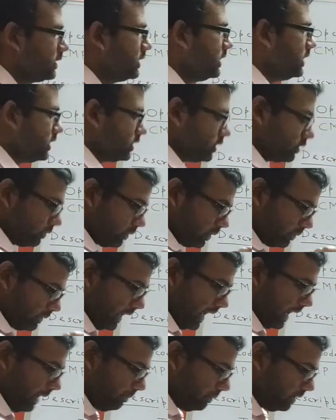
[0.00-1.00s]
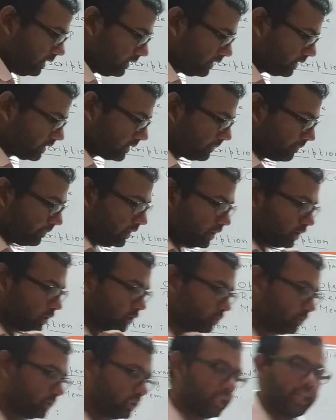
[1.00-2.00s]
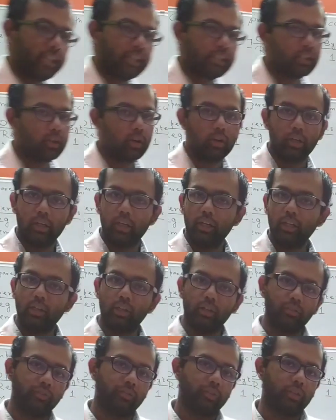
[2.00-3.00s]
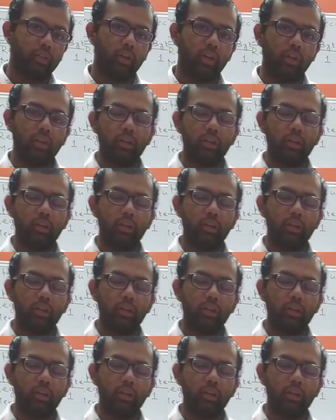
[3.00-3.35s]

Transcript: So what will happen is you will take the content of your